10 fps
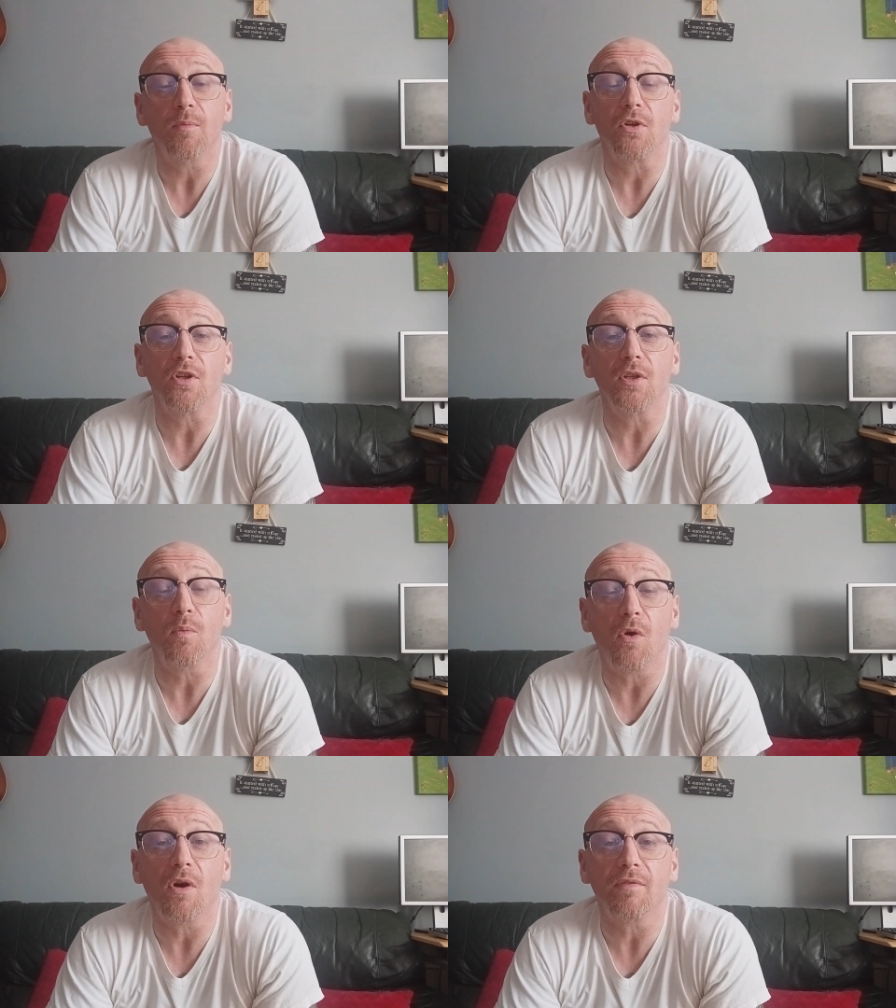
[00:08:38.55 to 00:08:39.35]
But like
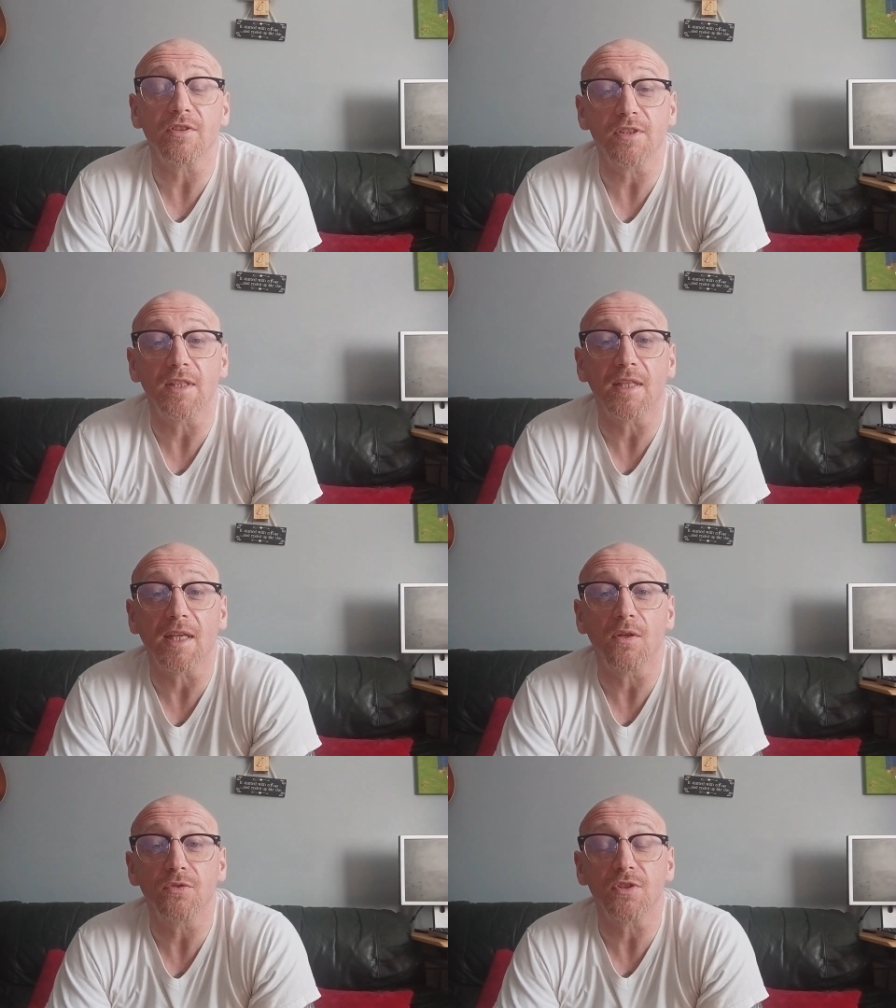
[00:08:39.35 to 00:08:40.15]
Waterford City
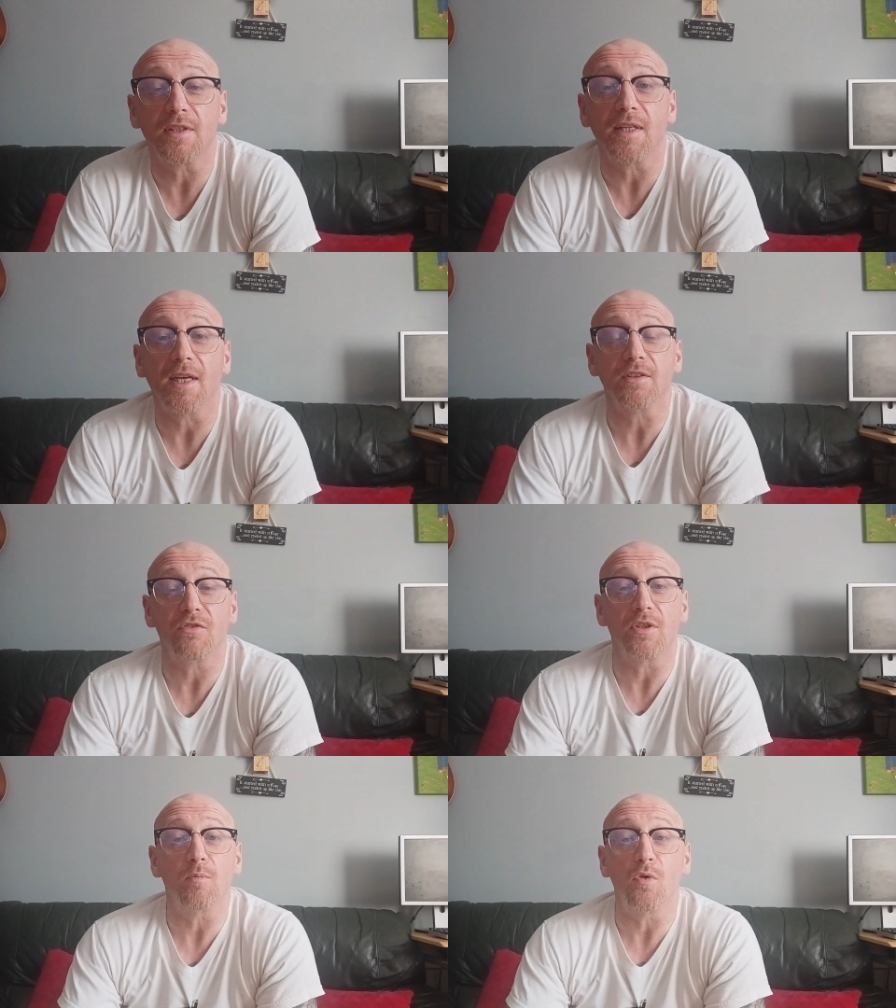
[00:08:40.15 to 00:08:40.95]
Council, they had
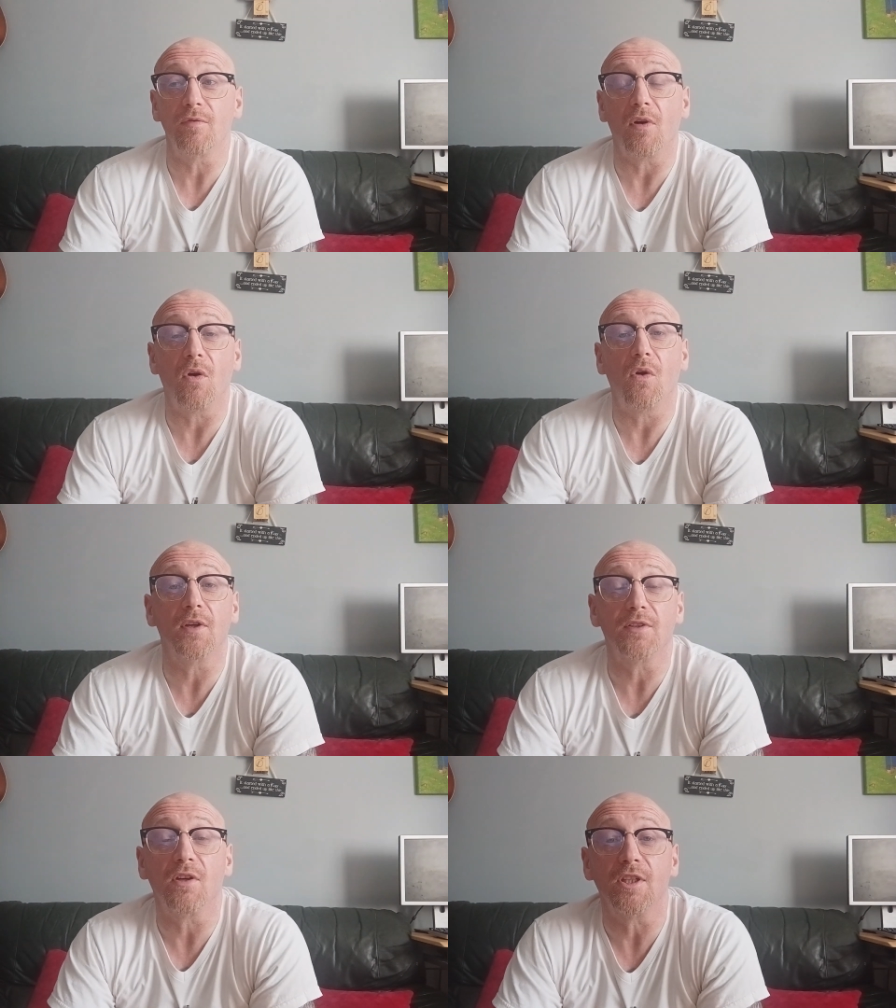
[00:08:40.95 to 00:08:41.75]
to remove
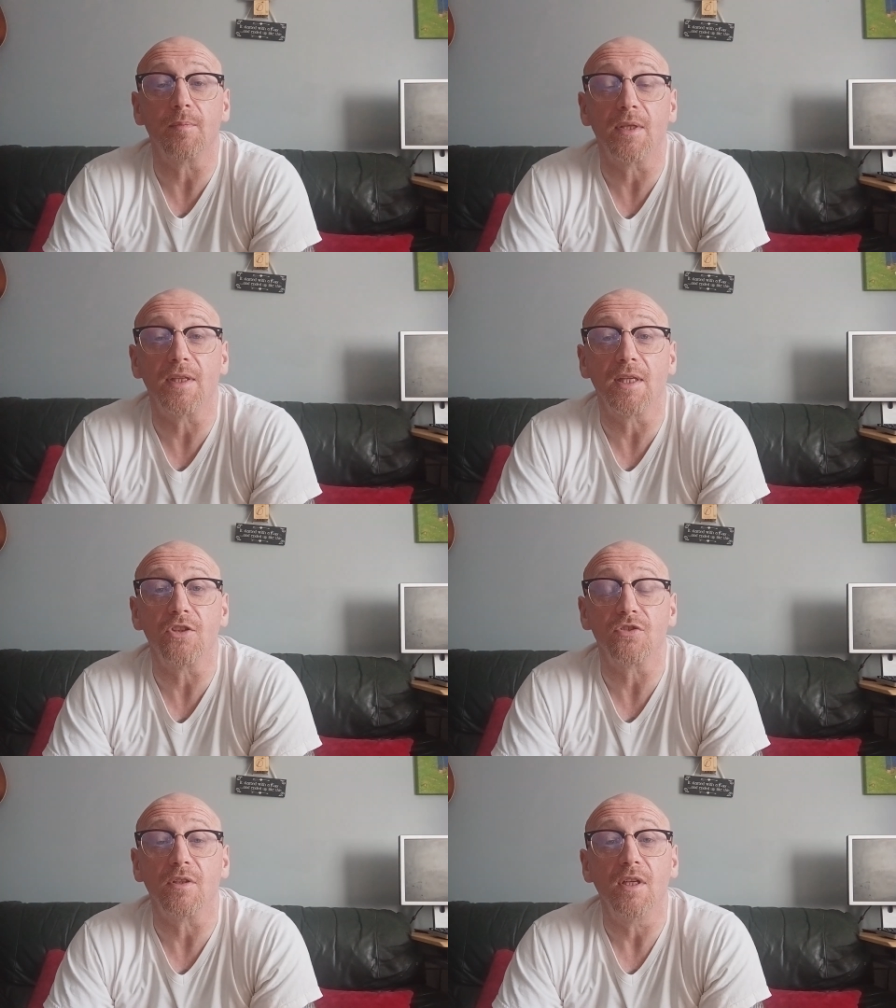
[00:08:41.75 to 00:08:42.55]
all
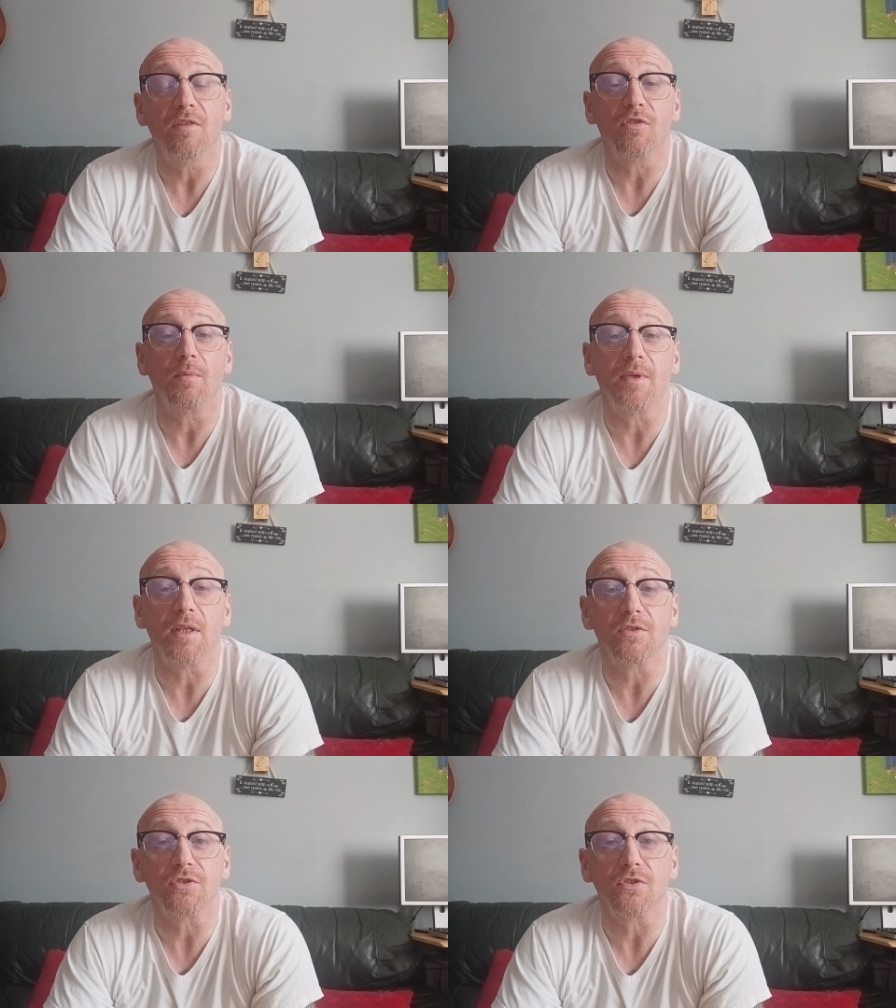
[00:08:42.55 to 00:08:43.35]
documentation from
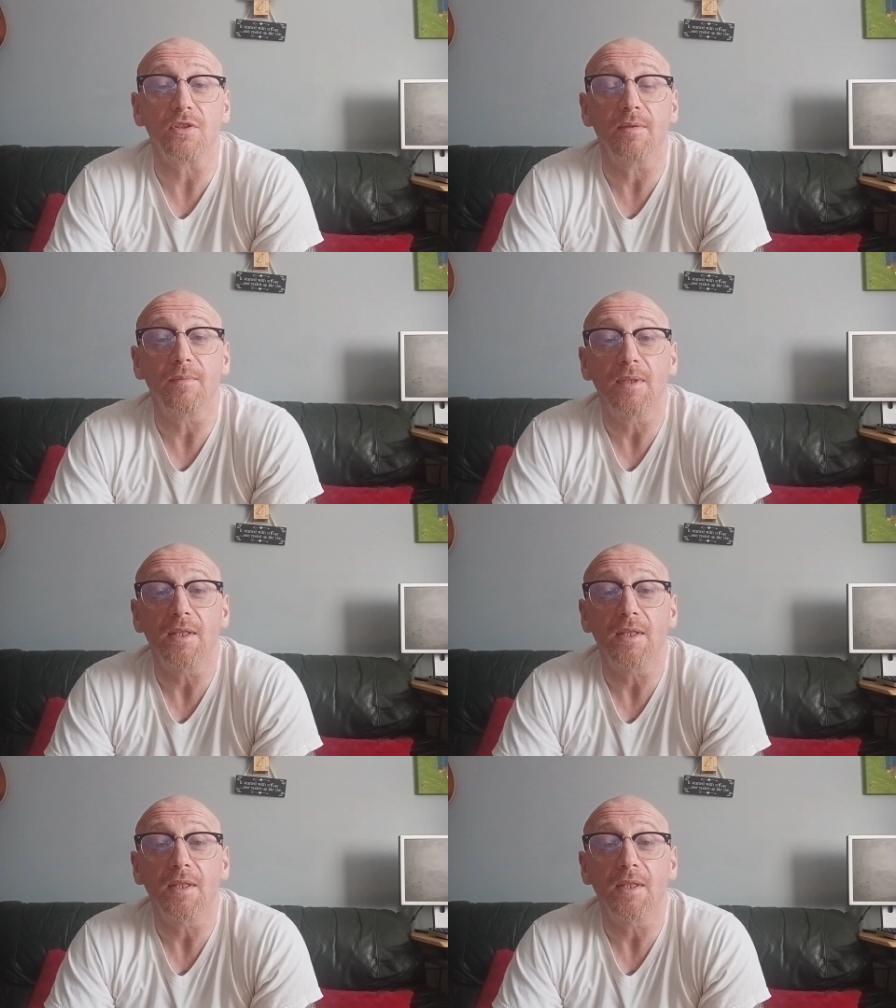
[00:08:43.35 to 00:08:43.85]
their side,